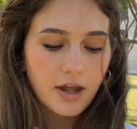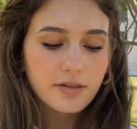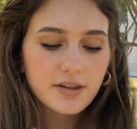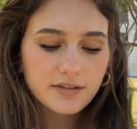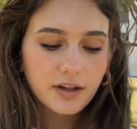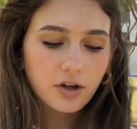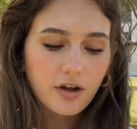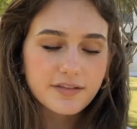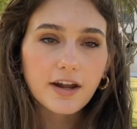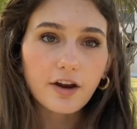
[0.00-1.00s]
This can
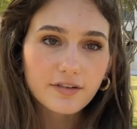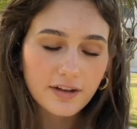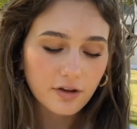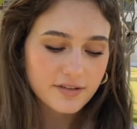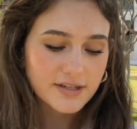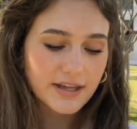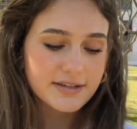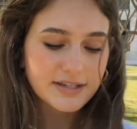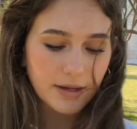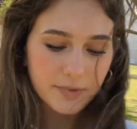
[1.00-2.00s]
cause the hair cells to get
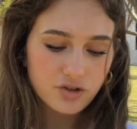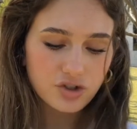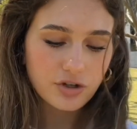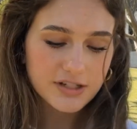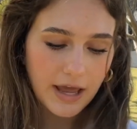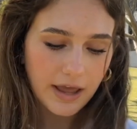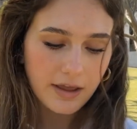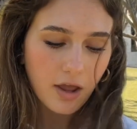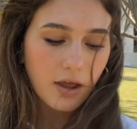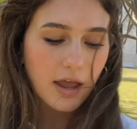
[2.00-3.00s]
damaged or die,
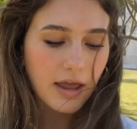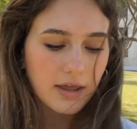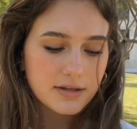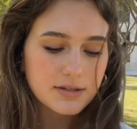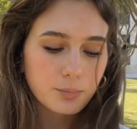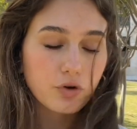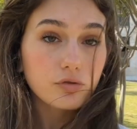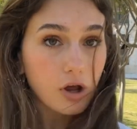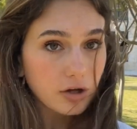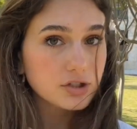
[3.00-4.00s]
and
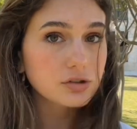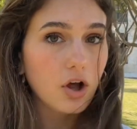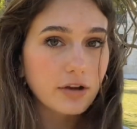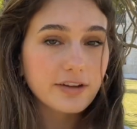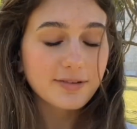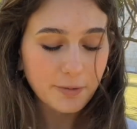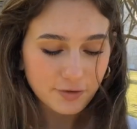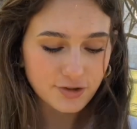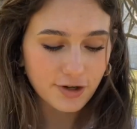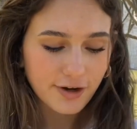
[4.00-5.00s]
prolonged loud
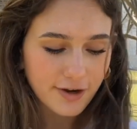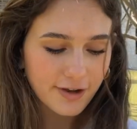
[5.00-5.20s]
exposure